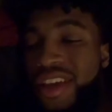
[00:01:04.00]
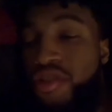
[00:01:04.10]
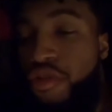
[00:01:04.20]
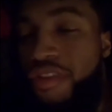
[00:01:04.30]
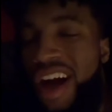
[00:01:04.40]
then
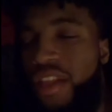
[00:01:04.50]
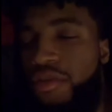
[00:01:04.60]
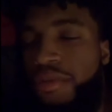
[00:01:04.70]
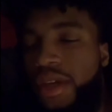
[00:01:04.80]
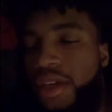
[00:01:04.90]
you
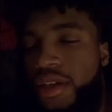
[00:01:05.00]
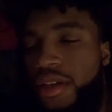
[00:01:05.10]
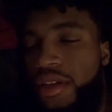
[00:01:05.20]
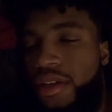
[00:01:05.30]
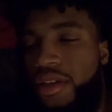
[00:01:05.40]
follow me.
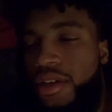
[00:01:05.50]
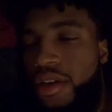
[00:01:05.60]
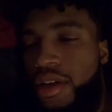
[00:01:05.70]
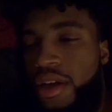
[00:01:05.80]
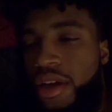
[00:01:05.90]

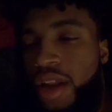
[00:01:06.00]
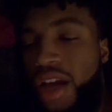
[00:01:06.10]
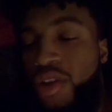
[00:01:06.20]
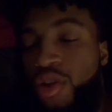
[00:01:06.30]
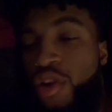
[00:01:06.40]

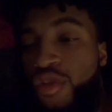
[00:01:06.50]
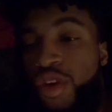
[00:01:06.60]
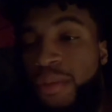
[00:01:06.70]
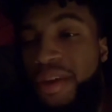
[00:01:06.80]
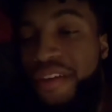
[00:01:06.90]
Like you don't know if you
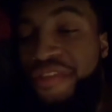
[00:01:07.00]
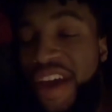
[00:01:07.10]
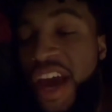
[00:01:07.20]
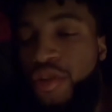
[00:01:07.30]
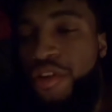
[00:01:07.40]
want to be a
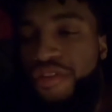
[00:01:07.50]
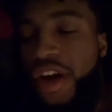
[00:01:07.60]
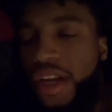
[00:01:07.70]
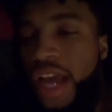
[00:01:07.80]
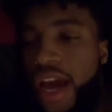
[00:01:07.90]
fan or a
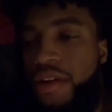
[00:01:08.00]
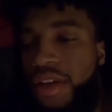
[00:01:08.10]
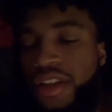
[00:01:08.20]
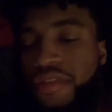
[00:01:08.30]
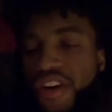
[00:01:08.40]
fucking hater.
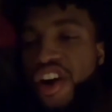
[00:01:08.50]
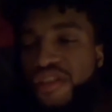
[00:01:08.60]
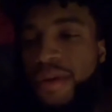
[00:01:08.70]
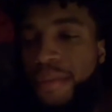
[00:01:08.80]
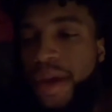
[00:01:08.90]
Get the fuck
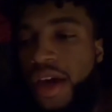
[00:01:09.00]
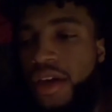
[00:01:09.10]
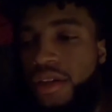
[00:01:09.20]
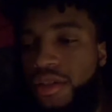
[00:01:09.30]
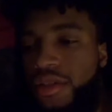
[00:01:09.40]
off my
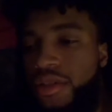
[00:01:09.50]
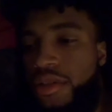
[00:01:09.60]
page,